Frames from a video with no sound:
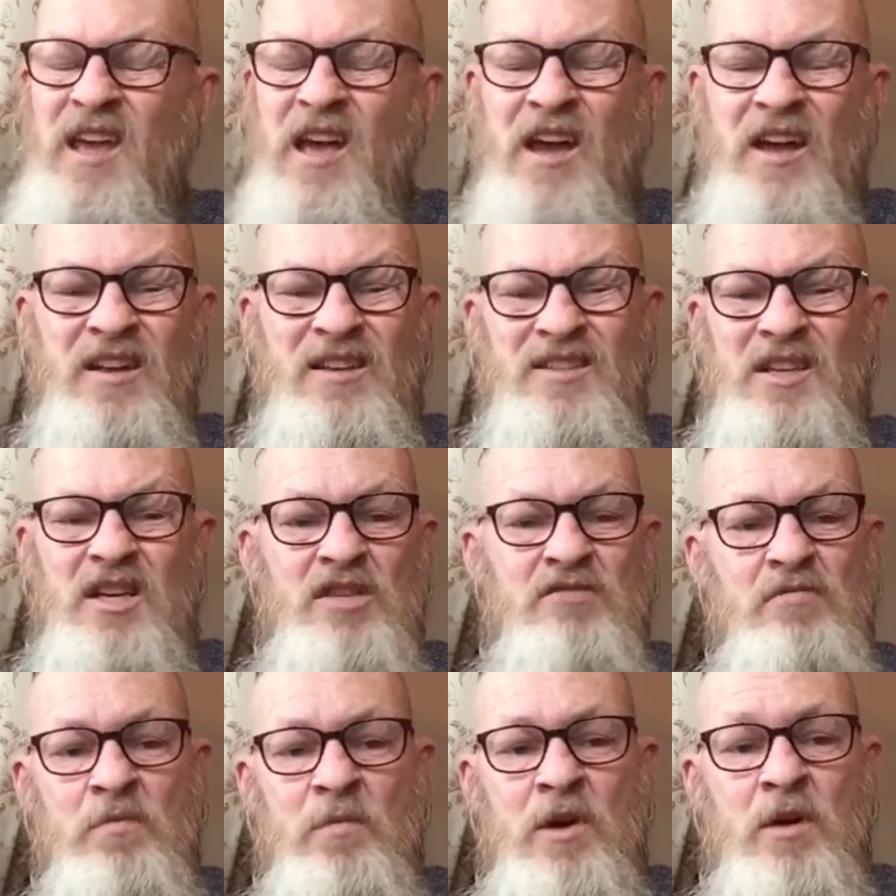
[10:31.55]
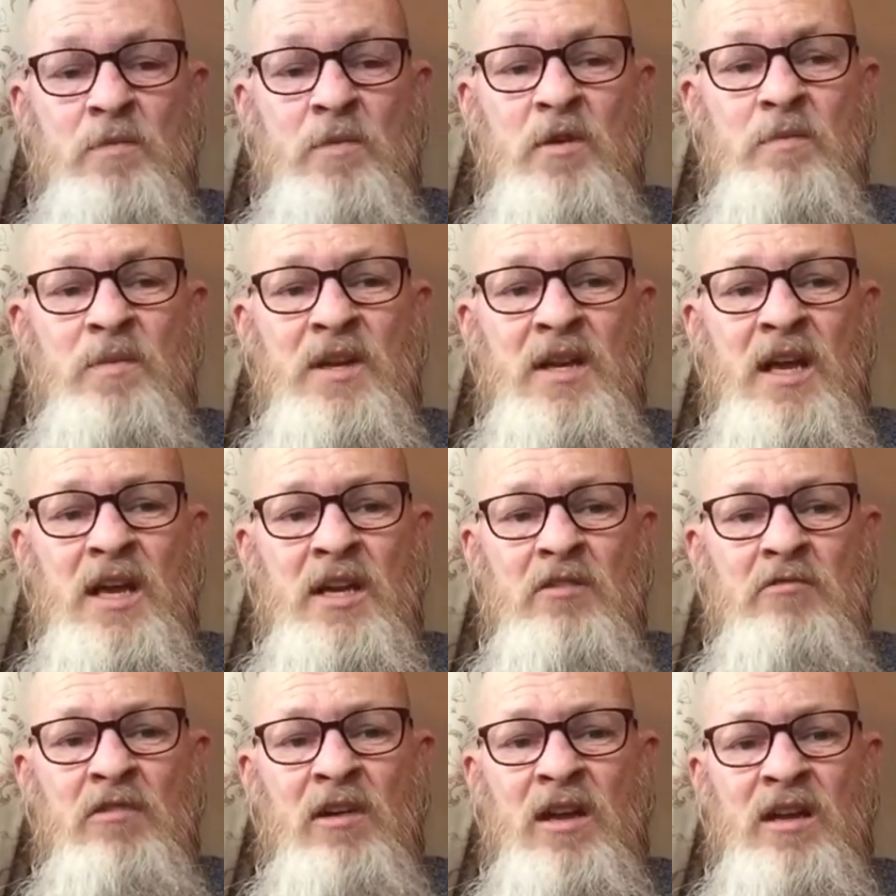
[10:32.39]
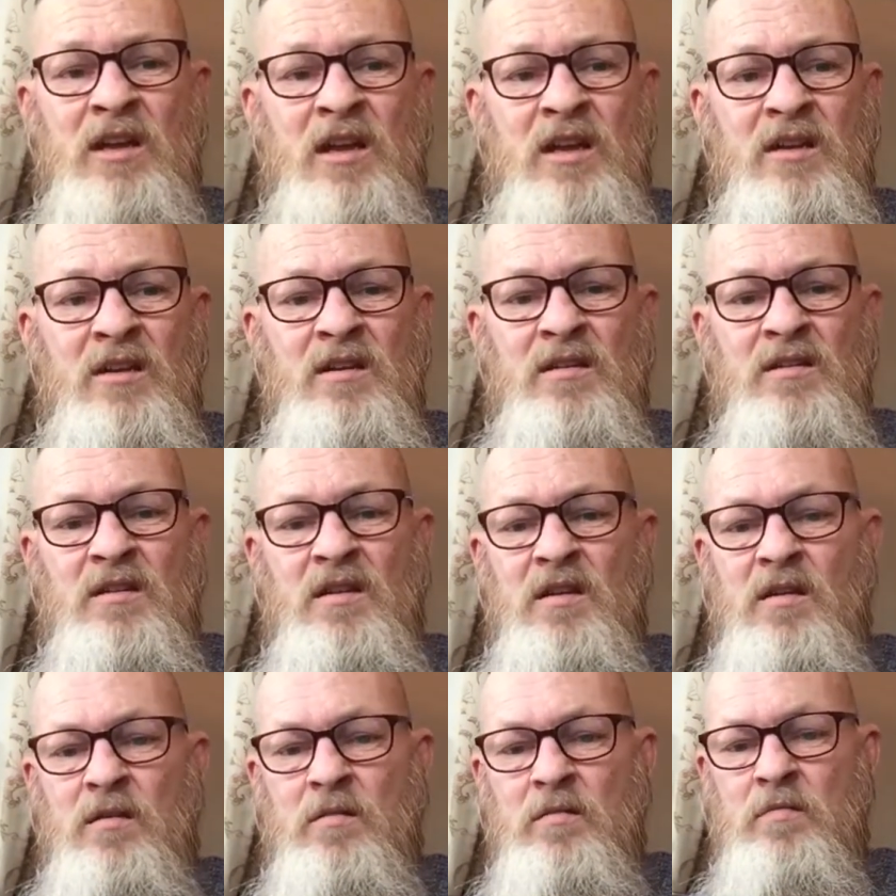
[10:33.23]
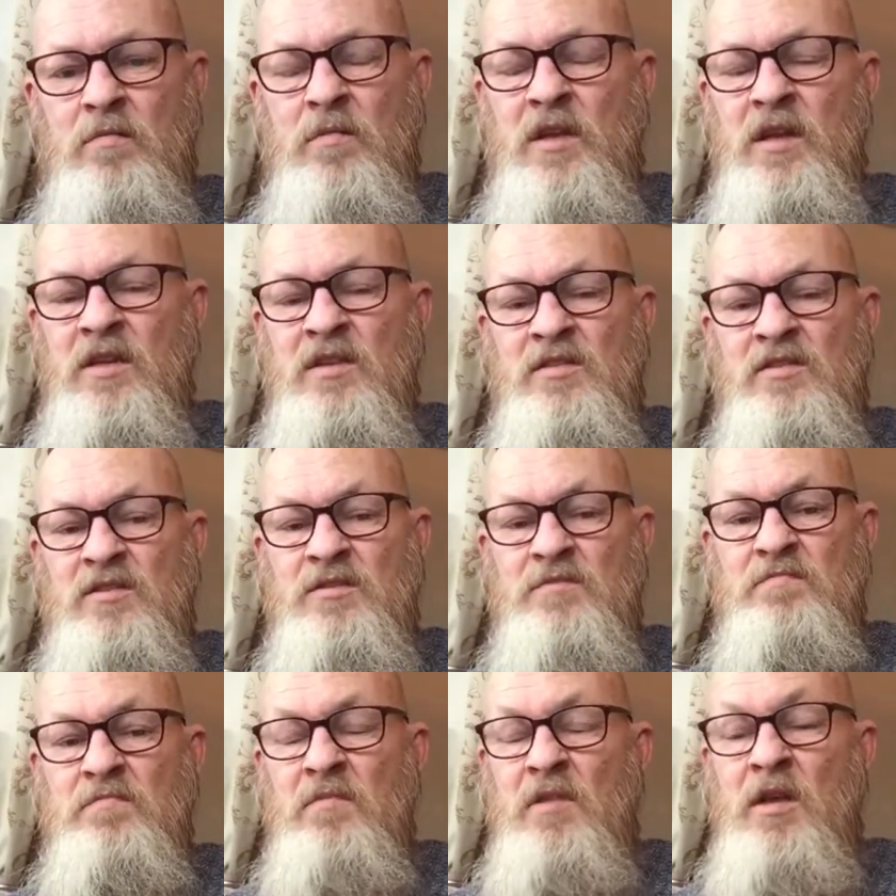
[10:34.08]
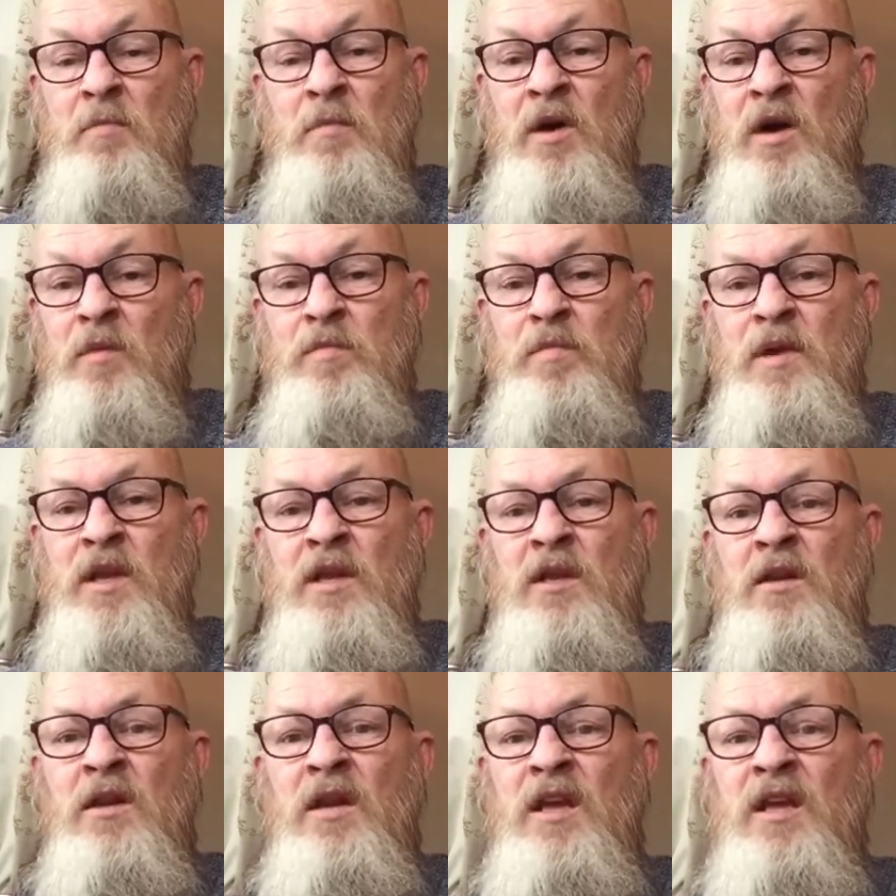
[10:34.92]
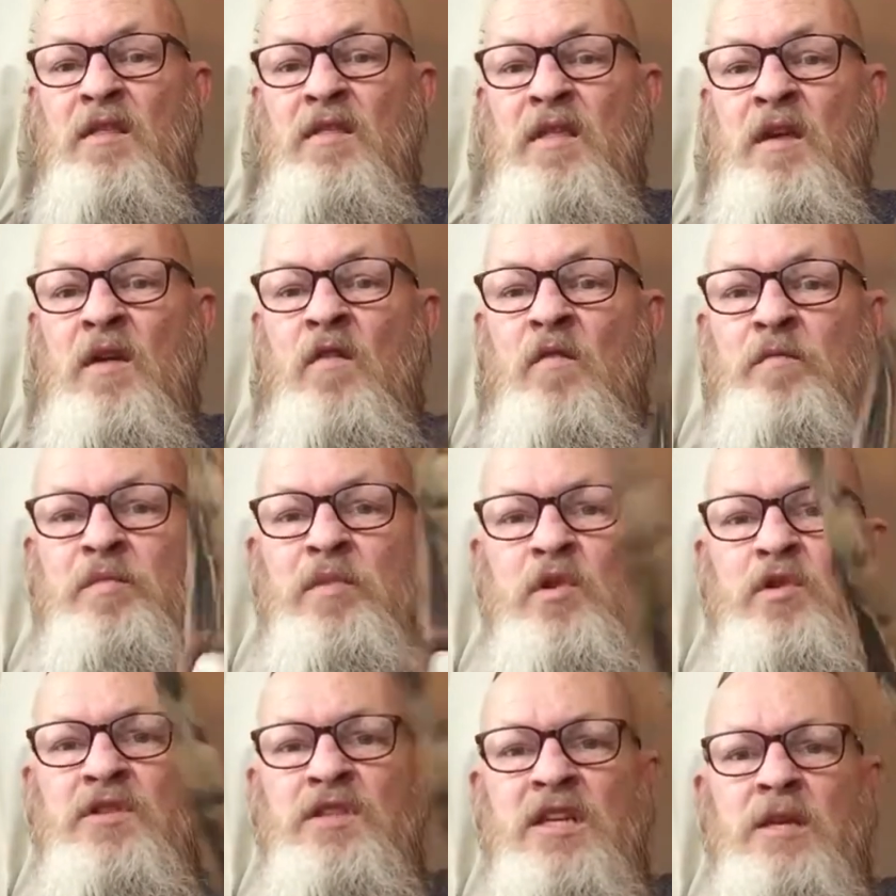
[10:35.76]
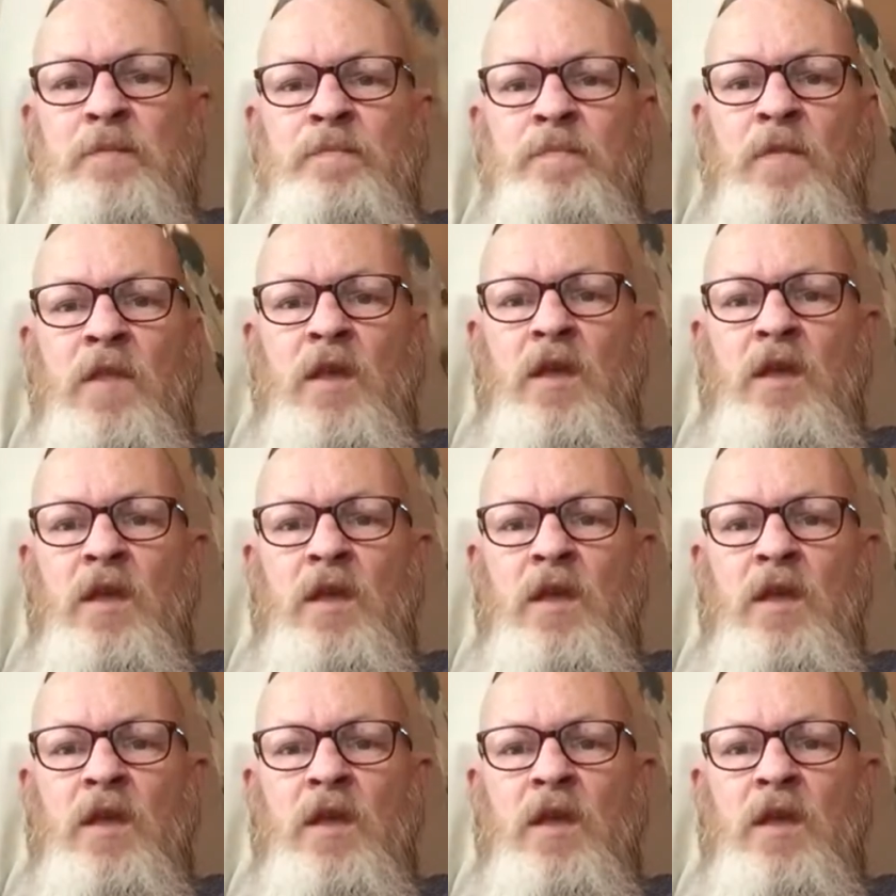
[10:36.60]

And it does remind me of my nan and granddad. And it's, in my opinion, a thing of beauty.